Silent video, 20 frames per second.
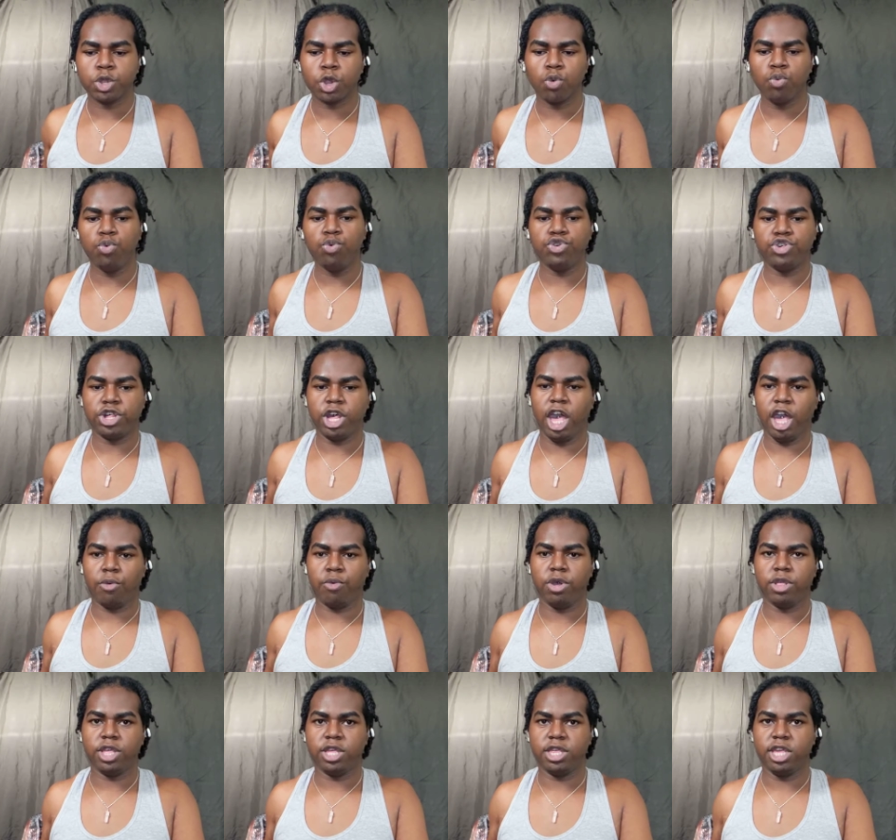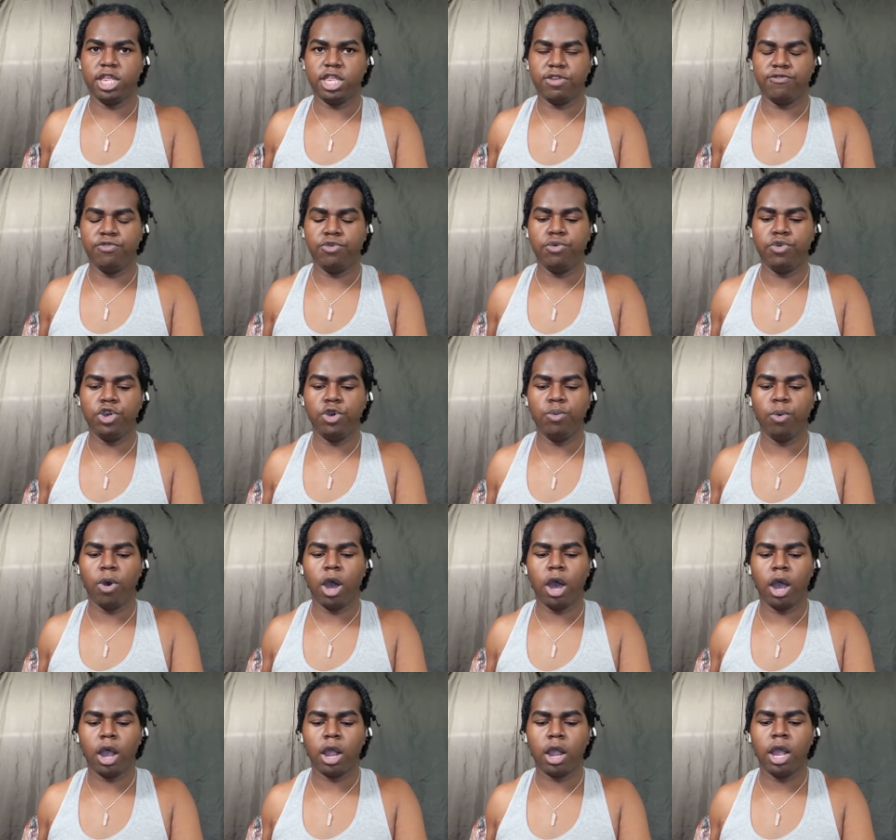root chakra, the sense of who you
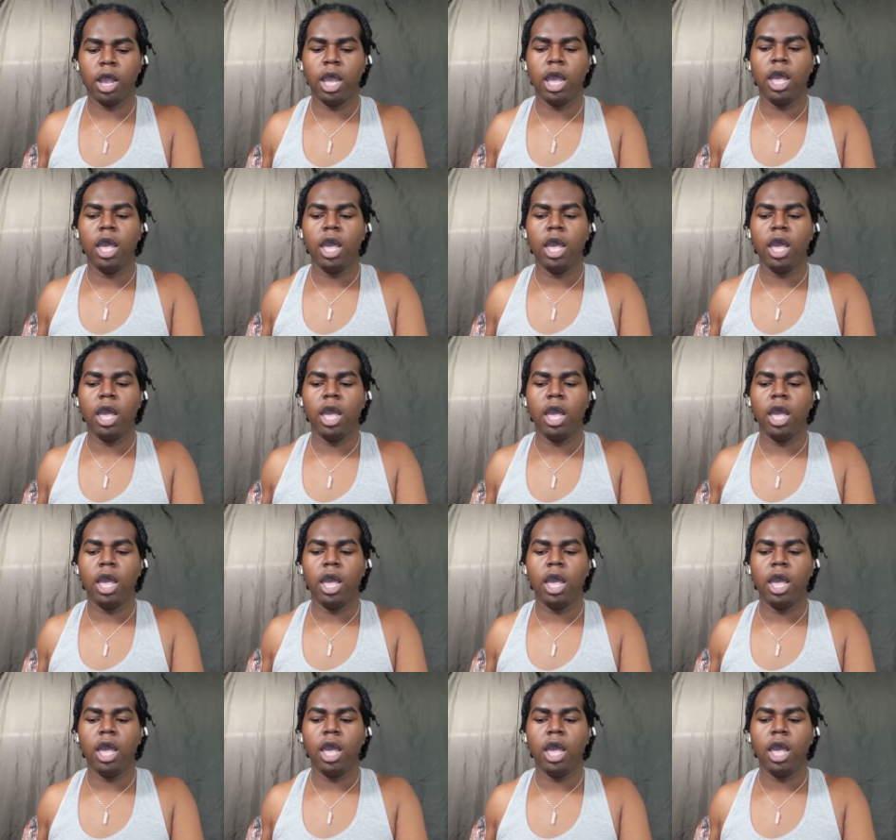are.